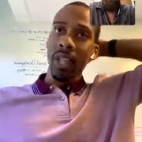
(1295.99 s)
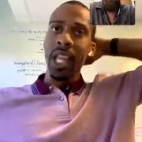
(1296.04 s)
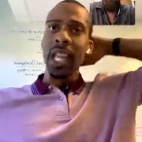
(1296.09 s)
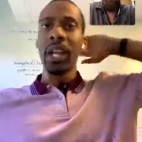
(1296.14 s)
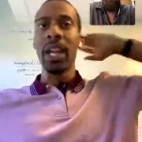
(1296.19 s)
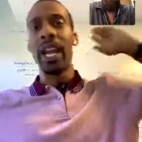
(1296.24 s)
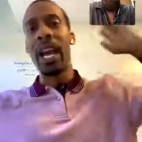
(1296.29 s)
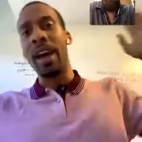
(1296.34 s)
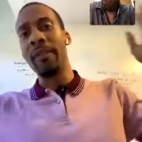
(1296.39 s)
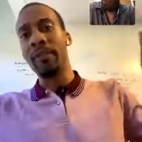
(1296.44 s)

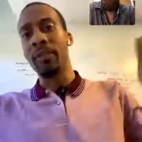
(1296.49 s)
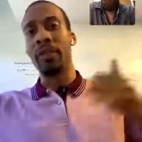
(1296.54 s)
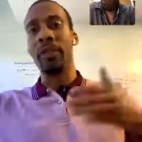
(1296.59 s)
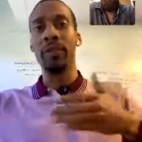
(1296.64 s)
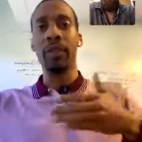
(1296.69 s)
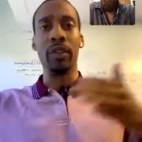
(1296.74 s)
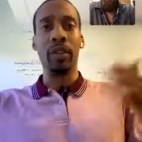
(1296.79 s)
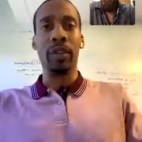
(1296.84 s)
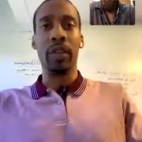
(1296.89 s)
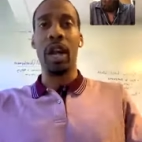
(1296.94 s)
And after a
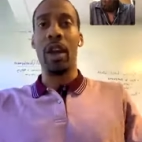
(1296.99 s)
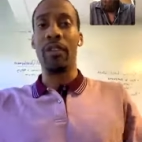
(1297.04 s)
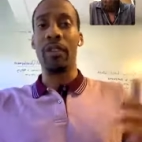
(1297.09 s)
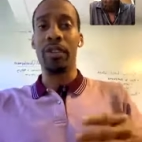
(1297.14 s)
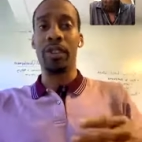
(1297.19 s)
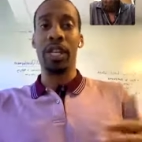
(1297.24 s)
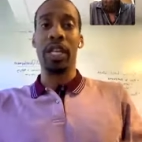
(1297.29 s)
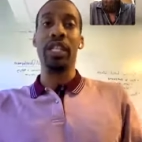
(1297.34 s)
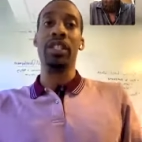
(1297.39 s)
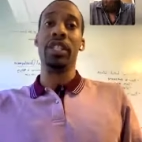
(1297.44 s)
little
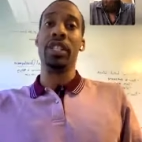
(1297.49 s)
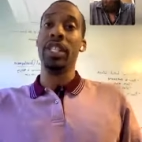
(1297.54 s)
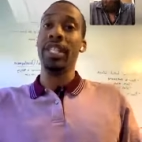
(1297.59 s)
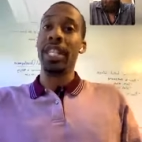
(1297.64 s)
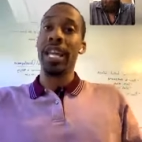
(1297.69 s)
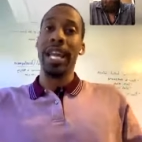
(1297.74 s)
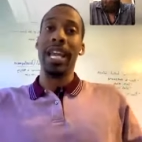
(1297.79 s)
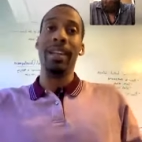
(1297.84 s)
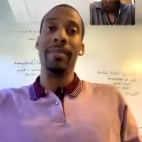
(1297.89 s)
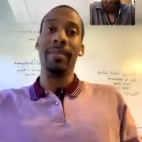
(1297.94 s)
conversation, he
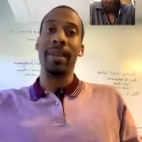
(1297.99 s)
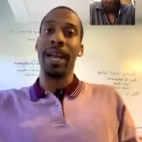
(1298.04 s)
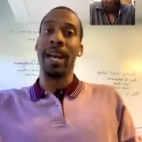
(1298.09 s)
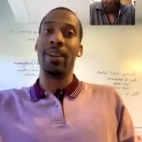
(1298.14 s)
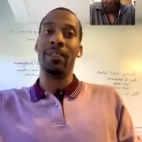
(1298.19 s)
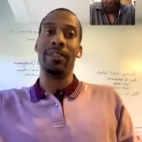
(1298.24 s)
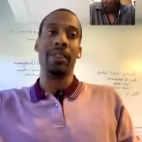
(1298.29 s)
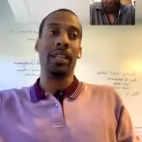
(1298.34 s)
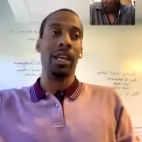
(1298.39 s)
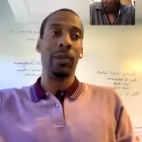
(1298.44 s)
came
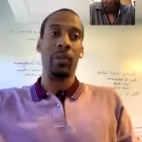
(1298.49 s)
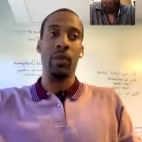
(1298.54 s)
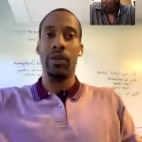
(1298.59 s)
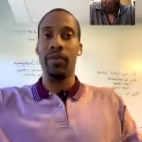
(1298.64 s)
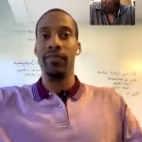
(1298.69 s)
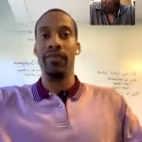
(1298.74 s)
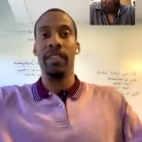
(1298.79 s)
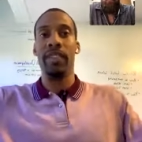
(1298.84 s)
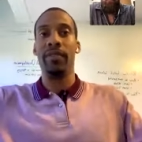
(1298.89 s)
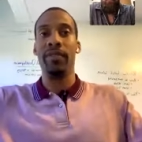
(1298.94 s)
down to like
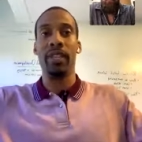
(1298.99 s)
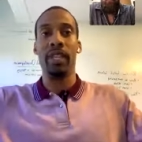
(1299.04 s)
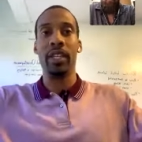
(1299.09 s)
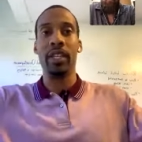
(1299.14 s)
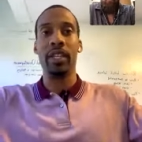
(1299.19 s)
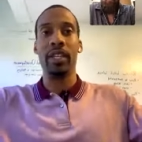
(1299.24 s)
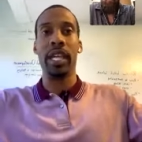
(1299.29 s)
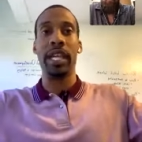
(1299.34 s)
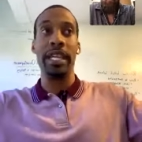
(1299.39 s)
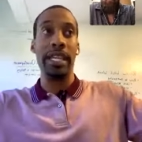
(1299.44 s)
150.
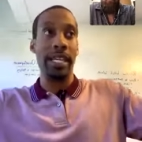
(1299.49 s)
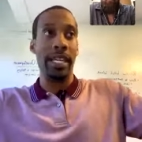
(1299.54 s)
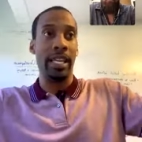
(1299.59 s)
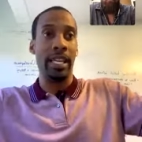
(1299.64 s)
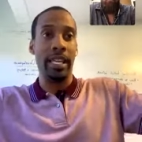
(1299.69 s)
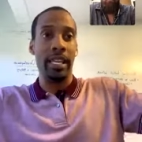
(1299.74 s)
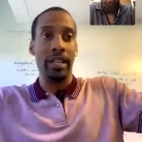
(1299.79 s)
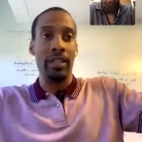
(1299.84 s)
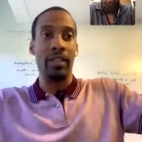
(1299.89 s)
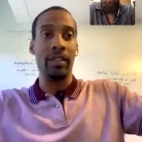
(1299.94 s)
Like he,
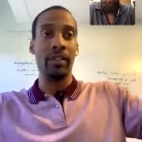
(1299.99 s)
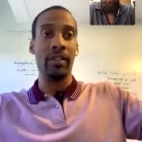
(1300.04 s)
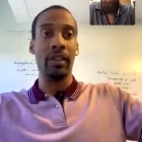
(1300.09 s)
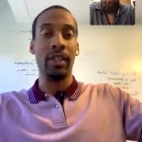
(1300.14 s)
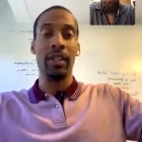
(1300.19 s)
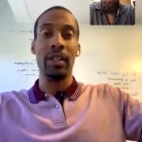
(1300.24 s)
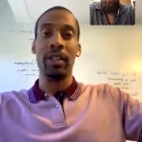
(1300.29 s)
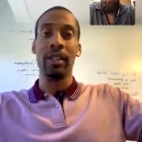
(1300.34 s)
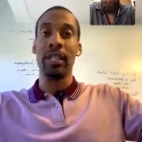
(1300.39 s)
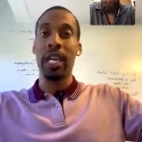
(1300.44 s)
he
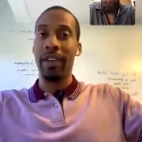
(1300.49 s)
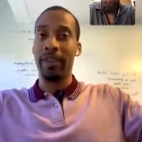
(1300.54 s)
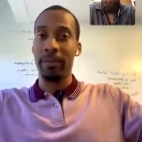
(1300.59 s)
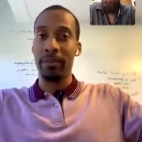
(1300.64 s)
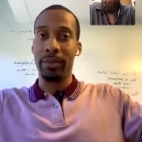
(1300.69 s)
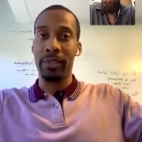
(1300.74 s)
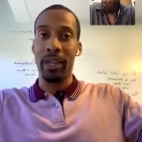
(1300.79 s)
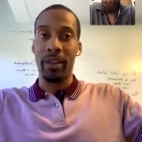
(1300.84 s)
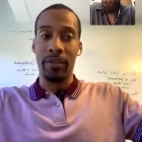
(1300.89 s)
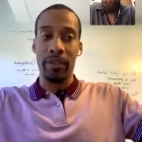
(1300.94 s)
gave
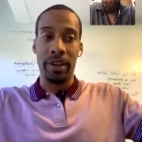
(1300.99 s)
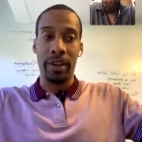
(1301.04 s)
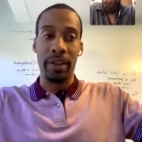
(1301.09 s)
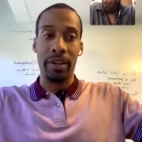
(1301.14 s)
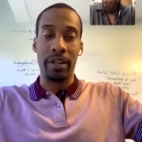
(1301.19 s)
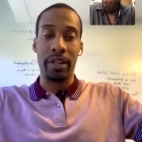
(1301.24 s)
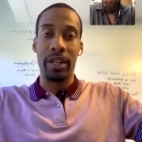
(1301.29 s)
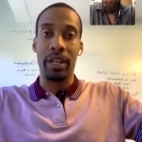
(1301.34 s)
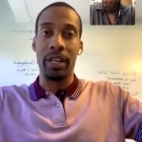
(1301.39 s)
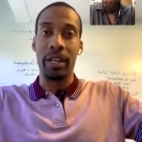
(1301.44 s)
himself a
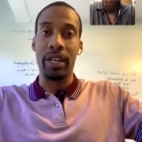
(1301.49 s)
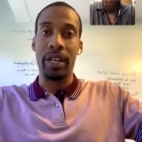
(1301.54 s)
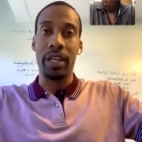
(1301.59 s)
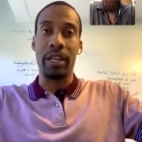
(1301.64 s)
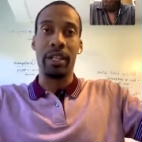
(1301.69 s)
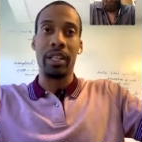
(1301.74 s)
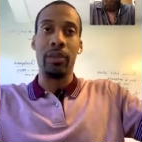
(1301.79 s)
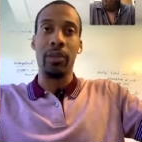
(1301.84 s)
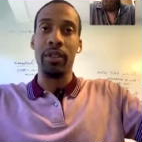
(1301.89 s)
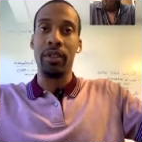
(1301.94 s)
haircut, and
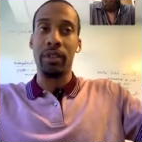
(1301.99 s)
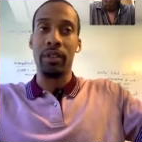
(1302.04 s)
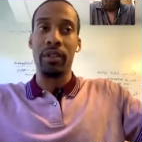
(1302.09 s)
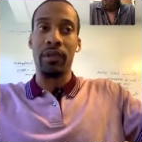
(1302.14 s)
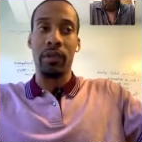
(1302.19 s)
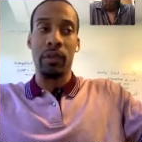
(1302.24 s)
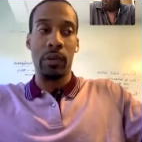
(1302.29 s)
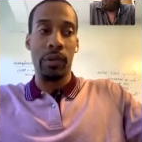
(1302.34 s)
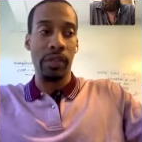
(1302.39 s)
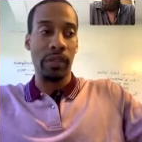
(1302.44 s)
I think we sold it
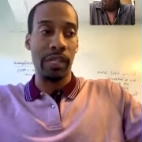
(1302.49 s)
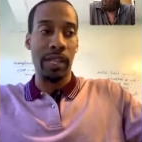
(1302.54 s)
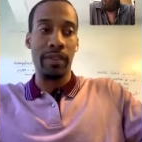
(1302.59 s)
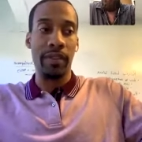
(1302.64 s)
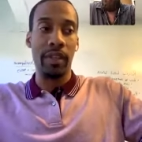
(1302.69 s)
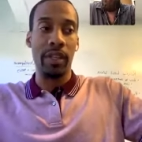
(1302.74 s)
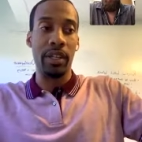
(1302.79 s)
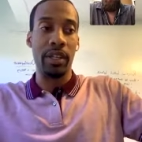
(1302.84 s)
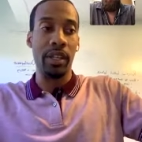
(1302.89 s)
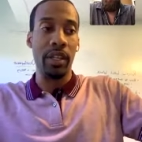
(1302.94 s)
for
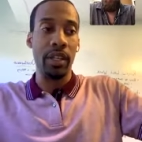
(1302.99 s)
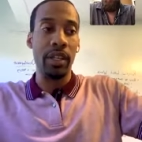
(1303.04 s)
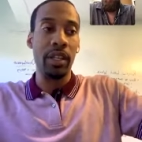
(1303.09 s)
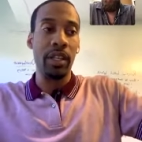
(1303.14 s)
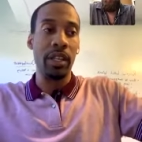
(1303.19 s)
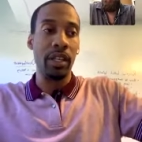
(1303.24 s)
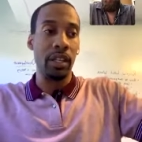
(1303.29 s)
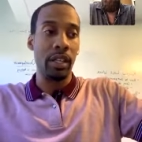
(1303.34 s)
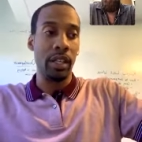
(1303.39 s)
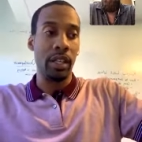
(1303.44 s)
170
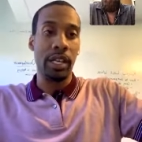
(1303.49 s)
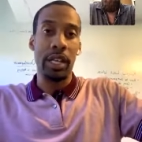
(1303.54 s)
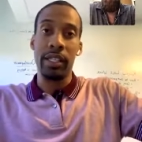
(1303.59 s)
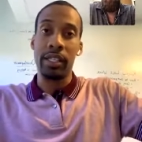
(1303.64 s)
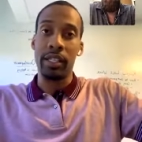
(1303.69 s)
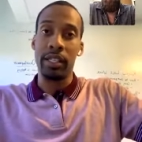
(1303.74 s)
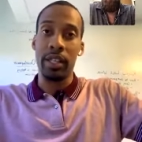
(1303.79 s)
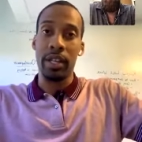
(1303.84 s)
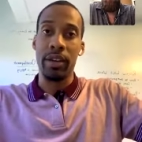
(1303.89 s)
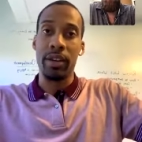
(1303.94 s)
in that
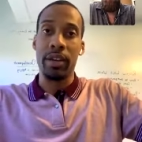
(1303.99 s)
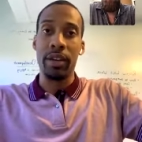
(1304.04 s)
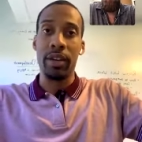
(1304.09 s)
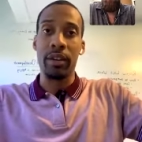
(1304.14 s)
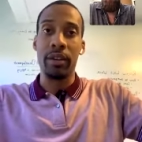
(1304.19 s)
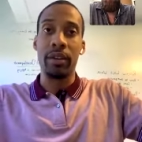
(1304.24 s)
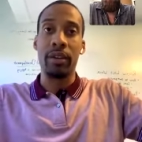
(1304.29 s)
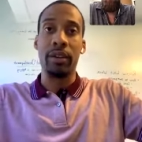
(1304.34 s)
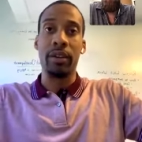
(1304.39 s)
scenario.